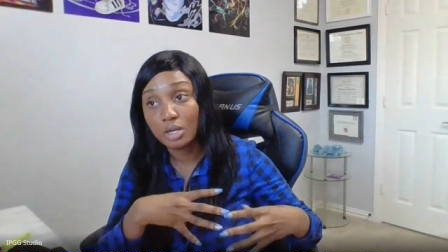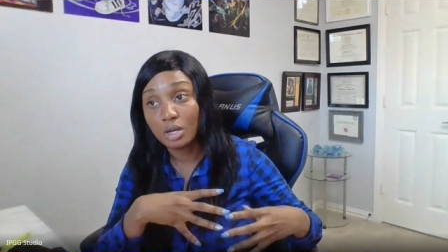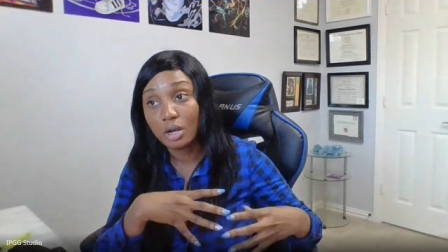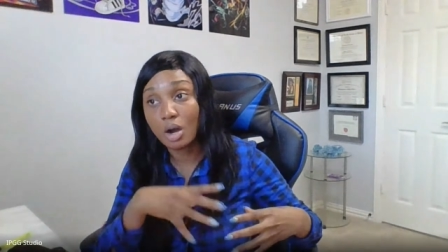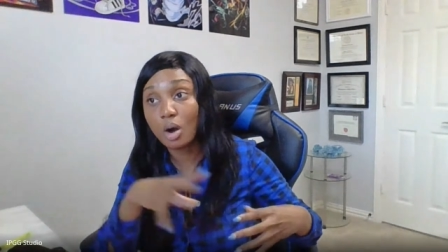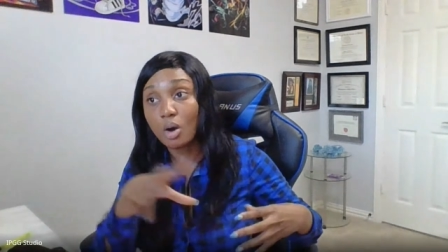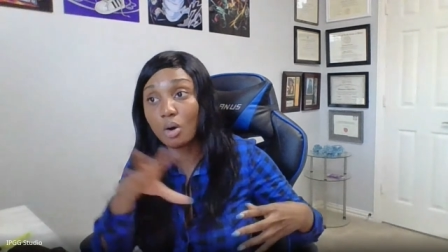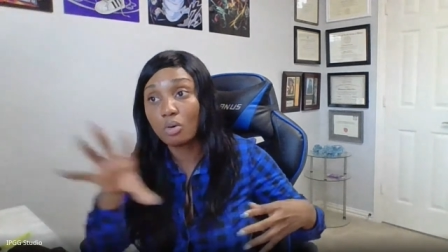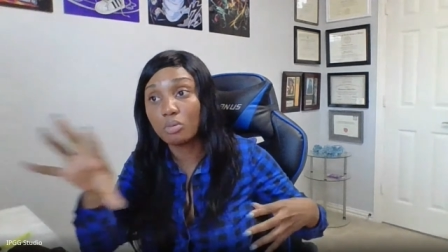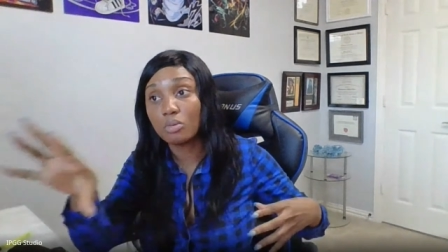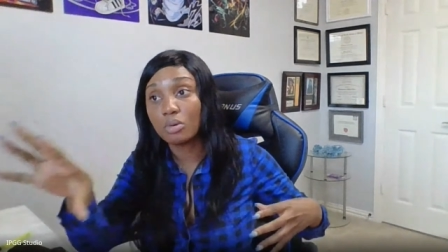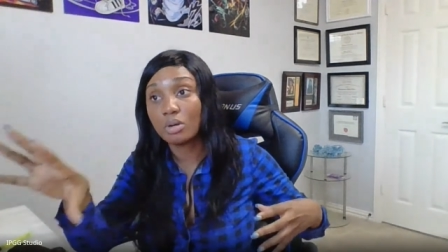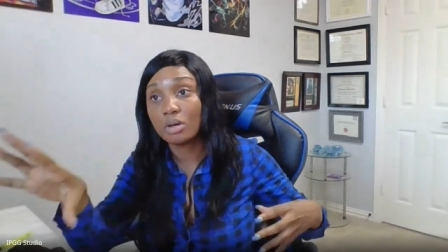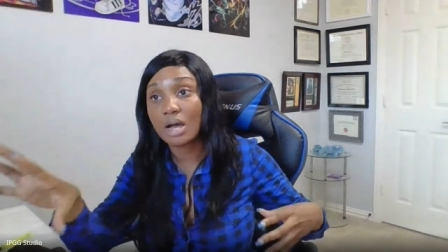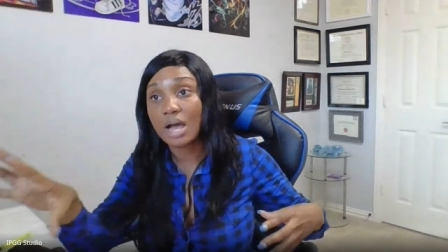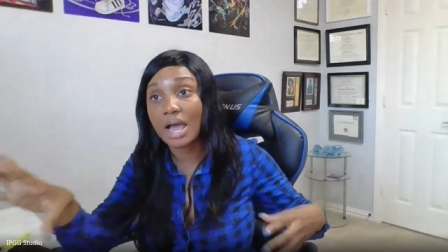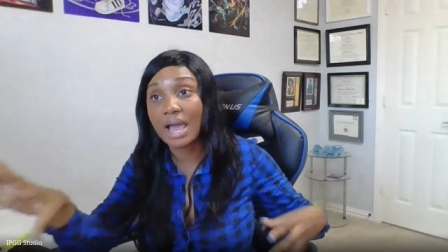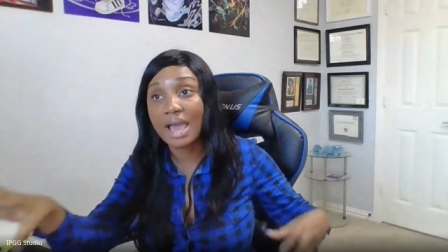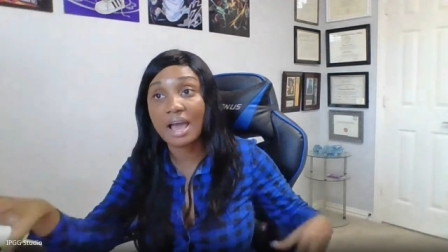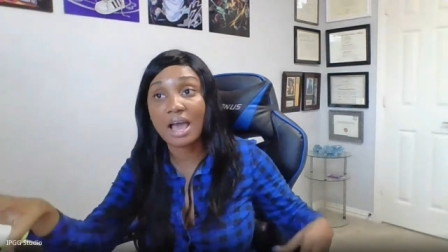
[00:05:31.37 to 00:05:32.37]
oh,
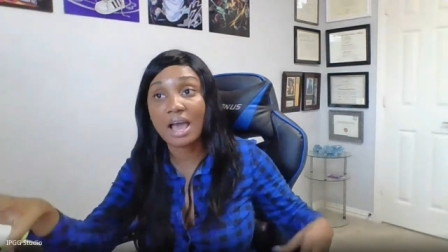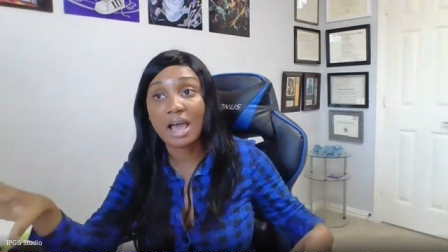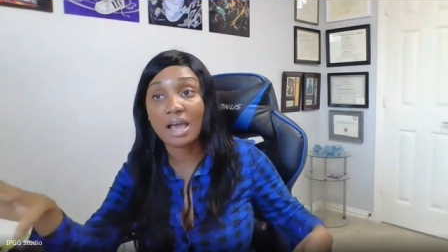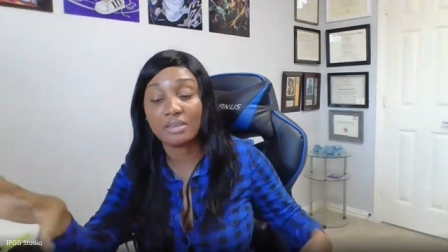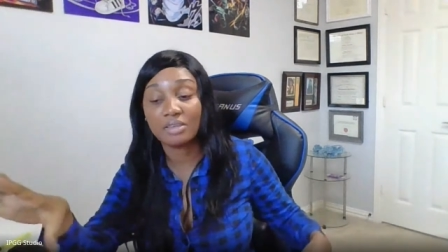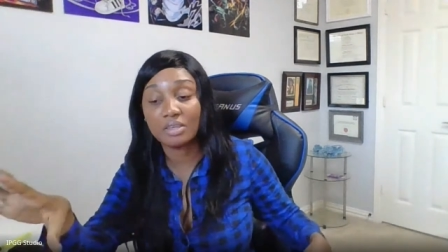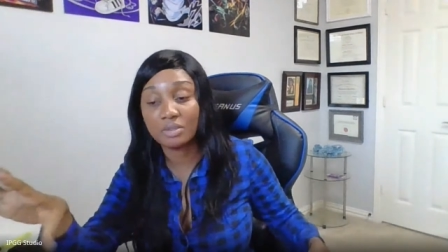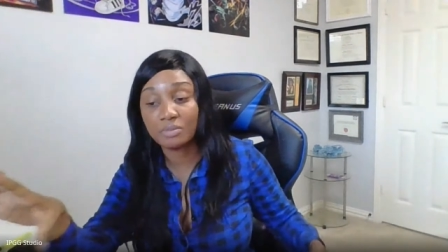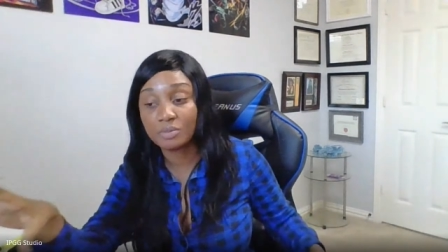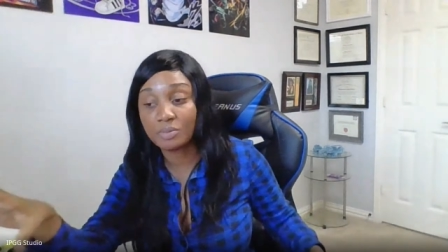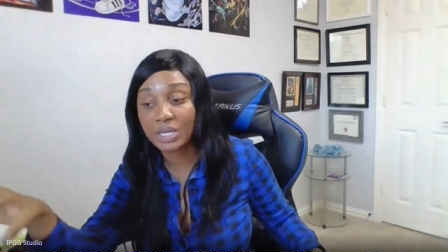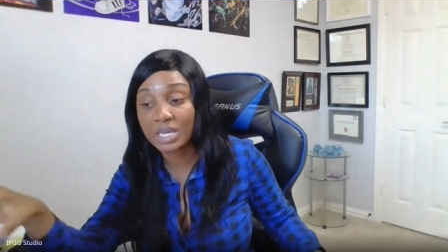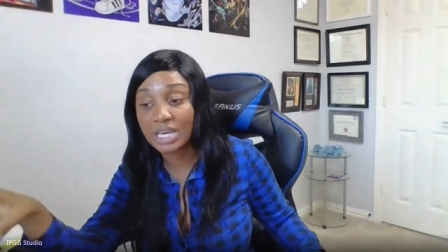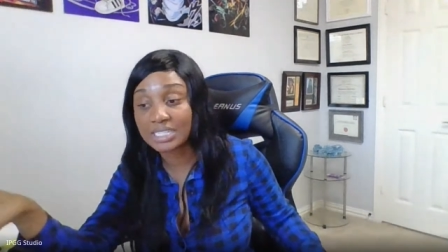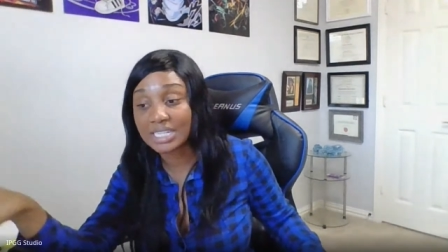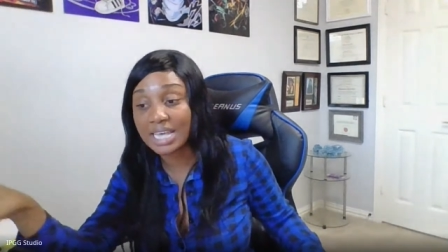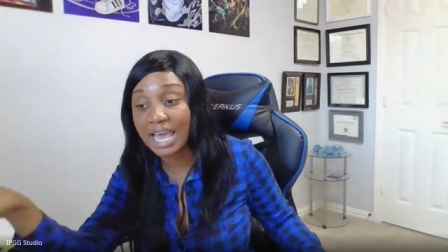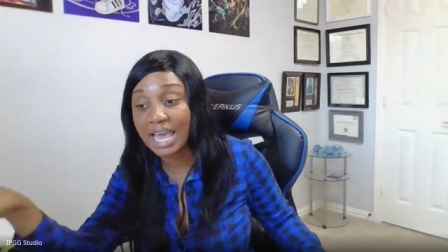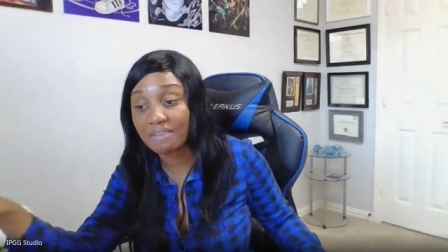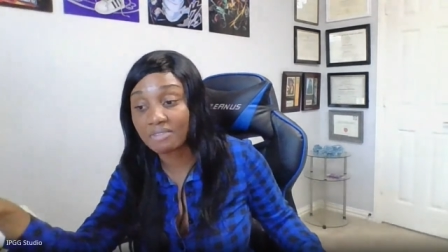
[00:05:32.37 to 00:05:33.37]
I, I,
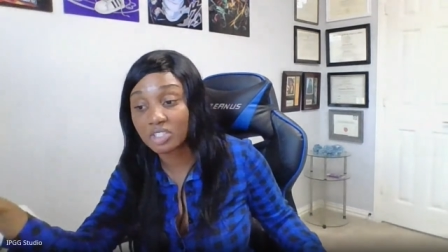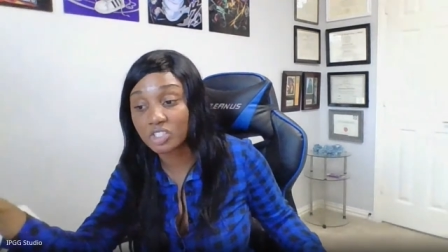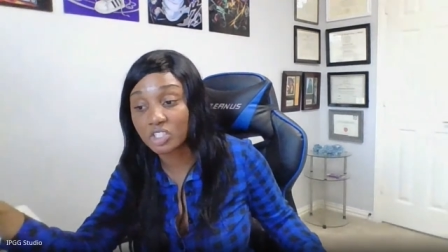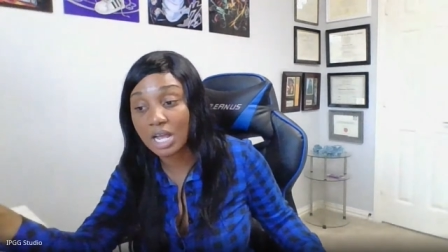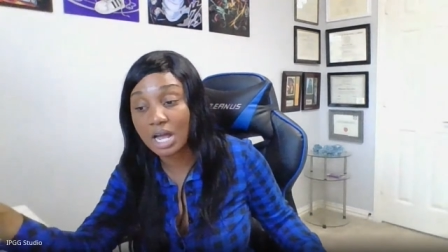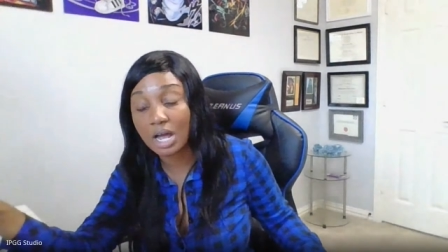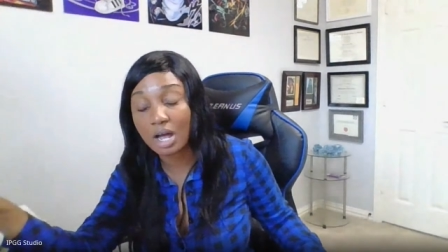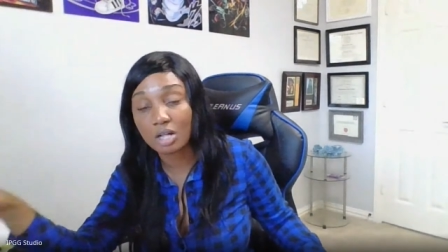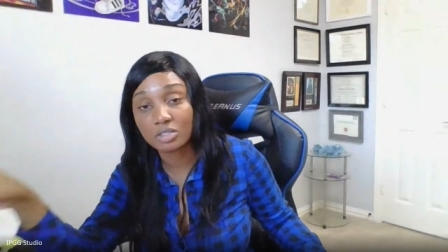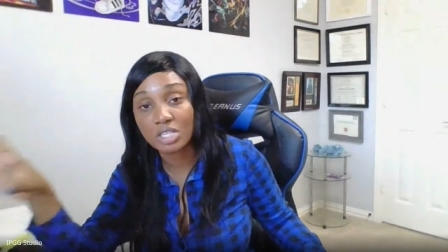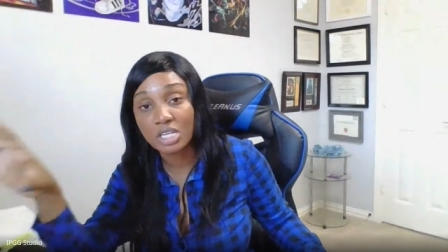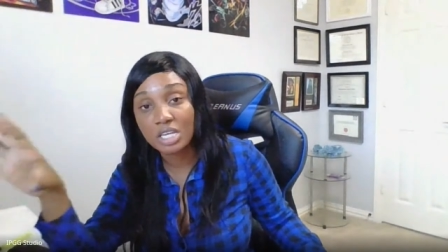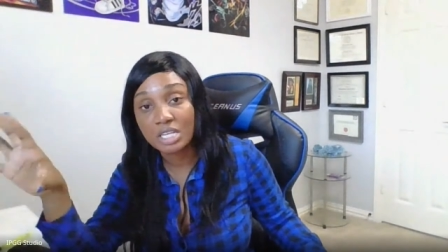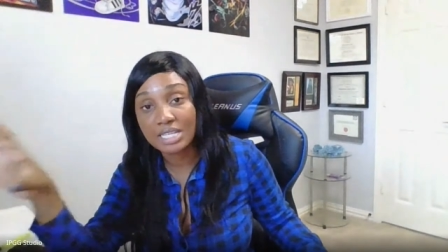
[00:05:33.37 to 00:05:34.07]
because I have a child,